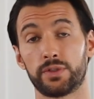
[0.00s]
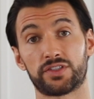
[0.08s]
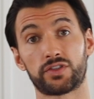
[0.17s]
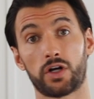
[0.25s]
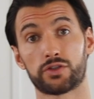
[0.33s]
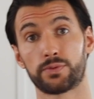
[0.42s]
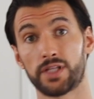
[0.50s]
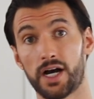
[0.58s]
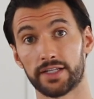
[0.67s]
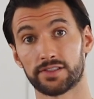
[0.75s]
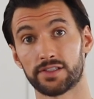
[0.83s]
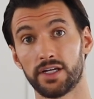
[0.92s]
It starts with
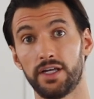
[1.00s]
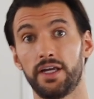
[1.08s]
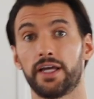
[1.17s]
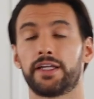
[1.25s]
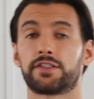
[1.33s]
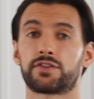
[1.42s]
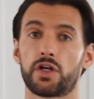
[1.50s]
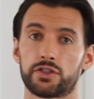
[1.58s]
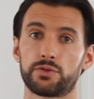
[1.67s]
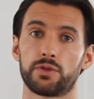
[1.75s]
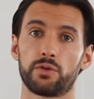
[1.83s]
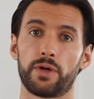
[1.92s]
us and it starts
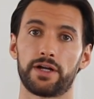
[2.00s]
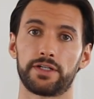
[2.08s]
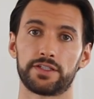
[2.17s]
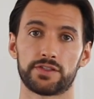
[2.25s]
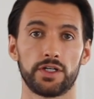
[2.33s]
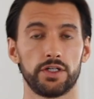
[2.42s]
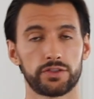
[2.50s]
with awareness.